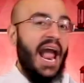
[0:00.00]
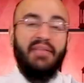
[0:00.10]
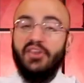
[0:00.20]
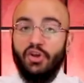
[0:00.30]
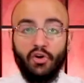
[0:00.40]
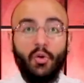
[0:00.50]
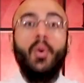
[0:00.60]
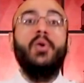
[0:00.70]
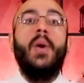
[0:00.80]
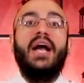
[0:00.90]
and then you're the
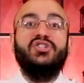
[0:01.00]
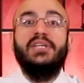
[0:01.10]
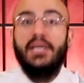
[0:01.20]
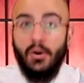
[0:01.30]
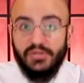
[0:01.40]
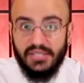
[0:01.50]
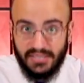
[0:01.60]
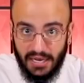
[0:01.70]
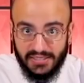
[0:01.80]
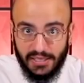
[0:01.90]
one who actually goes and
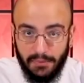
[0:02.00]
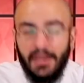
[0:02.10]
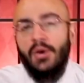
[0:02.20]
does them.